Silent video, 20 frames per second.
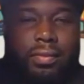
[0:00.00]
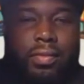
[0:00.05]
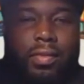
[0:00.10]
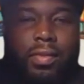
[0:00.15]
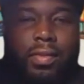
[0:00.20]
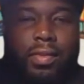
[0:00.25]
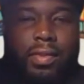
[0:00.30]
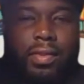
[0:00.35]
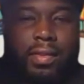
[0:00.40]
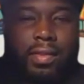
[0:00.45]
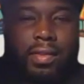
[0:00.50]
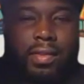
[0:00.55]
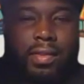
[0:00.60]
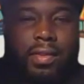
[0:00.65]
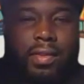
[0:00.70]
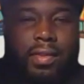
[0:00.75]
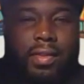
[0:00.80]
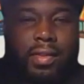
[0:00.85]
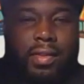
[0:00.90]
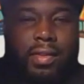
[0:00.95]

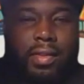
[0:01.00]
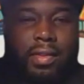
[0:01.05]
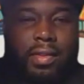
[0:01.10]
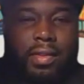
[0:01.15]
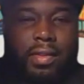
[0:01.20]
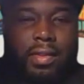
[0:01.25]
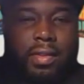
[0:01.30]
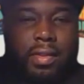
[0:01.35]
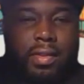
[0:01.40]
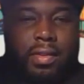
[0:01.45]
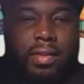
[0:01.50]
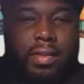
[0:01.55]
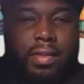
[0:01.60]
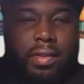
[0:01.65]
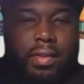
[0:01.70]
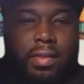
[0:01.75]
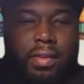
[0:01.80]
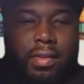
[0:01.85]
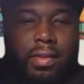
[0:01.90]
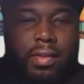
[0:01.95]

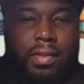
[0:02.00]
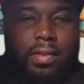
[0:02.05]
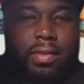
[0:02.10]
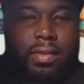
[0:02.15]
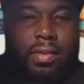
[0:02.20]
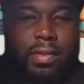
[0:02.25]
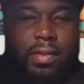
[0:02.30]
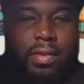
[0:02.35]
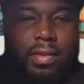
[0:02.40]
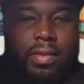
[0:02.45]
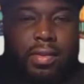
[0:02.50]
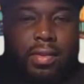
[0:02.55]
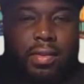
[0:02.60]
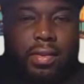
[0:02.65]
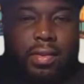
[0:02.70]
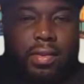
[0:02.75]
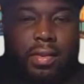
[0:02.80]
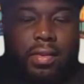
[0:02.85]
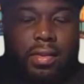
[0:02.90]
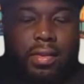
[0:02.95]

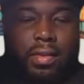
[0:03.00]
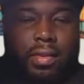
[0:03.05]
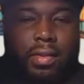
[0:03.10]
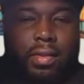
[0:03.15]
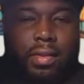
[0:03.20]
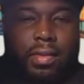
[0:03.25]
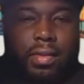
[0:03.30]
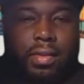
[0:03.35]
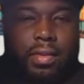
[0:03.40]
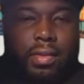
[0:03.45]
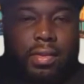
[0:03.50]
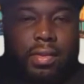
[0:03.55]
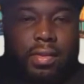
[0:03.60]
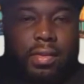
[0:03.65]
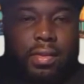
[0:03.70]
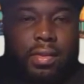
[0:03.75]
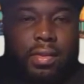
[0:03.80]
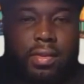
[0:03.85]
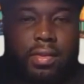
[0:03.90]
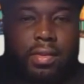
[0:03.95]

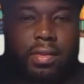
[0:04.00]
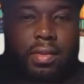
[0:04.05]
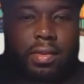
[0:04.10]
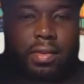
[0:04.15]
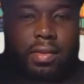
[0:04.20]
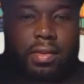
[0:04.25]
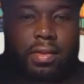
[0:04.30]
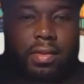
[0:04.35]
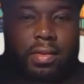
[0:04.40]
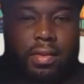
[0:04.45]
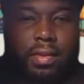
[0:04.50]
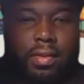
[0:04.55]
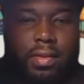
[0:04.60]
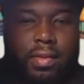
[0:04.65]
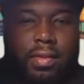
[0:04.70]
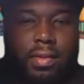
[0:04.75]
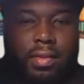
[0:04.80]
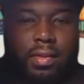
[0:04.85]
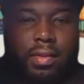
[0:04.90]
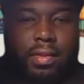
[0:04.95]

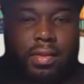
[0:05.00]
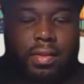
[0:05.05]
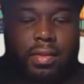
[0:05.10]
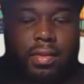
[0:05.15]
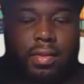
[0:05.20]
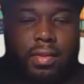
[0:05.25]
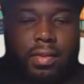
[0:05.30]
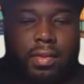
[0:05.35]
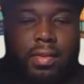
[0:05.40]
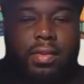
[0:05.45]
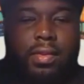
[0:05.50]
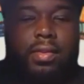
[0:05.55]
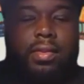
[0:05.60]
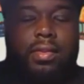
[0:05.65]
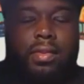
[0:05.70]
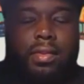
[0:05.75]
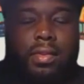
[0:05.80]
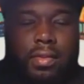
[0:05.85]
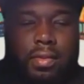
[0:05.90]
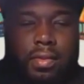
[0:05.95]

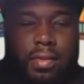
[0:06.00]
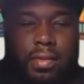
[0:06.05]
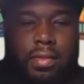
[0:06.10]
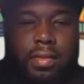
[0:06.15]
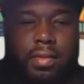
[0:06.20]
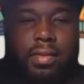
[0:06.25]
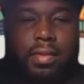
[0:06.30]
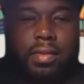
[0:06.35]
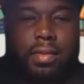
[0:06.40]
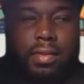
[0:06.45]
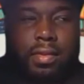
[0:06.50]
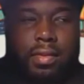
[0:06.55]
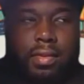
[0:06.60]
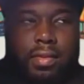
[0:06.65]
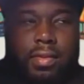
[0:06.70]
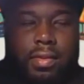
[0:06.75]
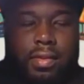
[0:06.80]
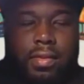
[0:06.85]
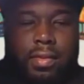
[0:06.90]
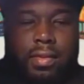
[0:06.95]

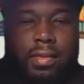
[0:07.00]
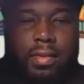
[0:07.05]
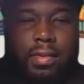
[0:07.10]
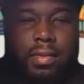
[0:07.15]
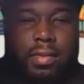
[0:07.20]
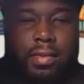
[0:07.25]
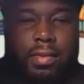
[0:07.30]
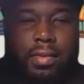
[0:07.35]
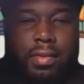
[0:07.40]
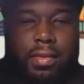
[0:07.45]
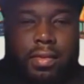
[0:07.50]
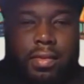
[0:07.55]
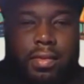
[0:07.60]
[no speech]